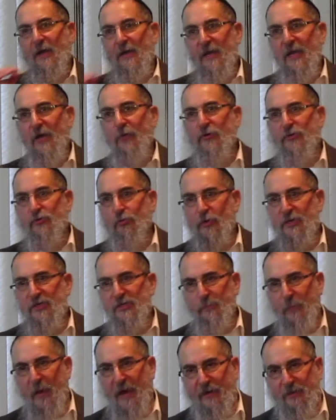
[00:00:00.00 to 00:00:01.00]
he was
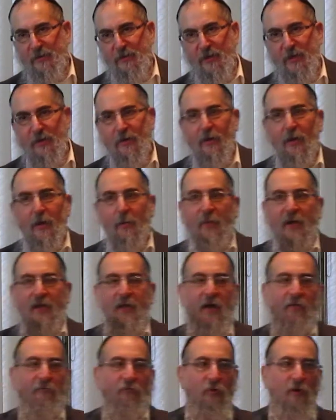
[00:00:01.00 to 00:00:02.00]
respected by
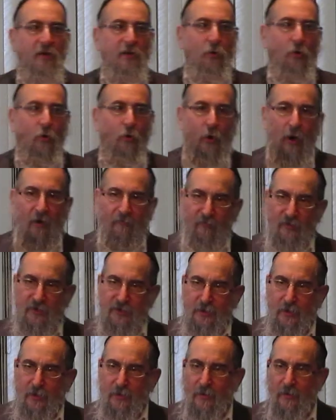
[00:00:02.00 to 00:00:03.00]
every
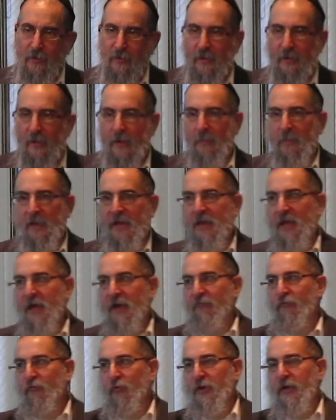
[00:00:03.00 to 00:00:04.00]
officer, by
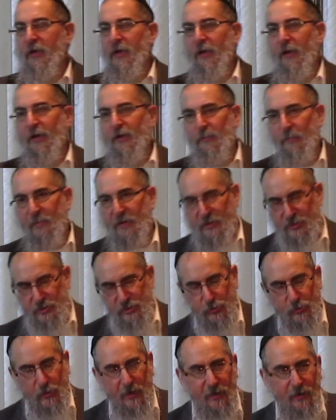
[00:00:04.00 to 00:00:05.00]
every
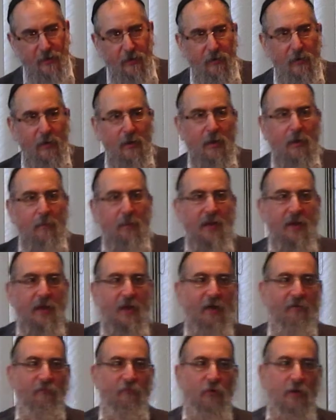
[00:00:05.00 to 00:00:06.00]
administrator, by
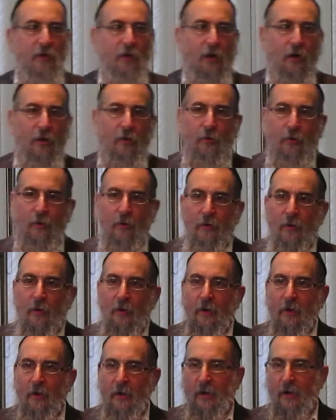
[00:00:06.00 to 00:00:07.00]
every other
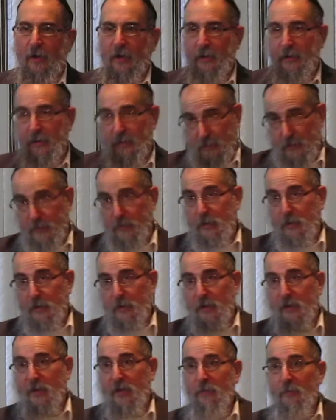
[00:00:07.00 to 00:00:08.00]

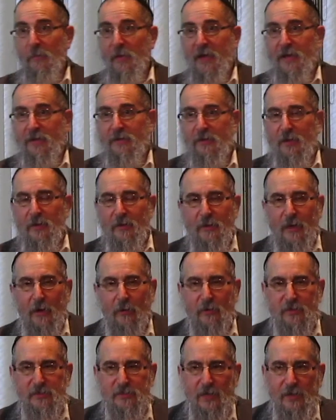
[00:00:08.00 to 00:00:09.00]
inmate that
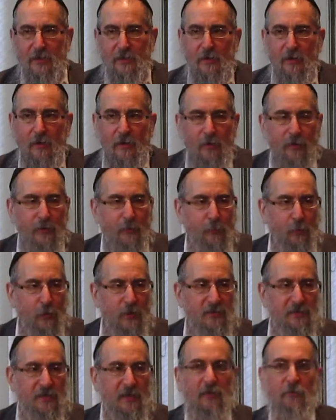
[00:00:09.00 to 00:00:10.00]
was in the
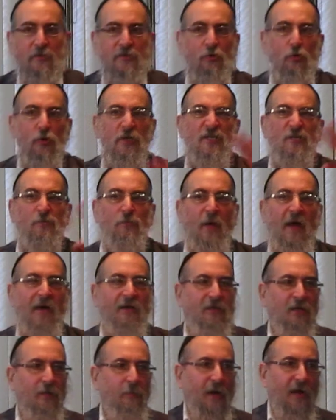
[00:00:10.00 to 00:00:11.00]
prison. He was
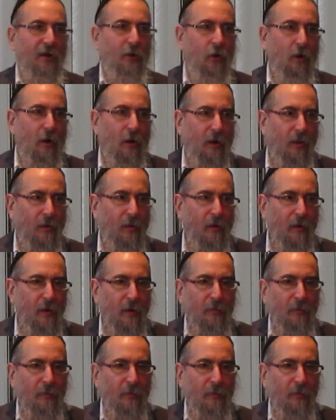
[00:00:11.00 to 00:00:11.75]
respected by all.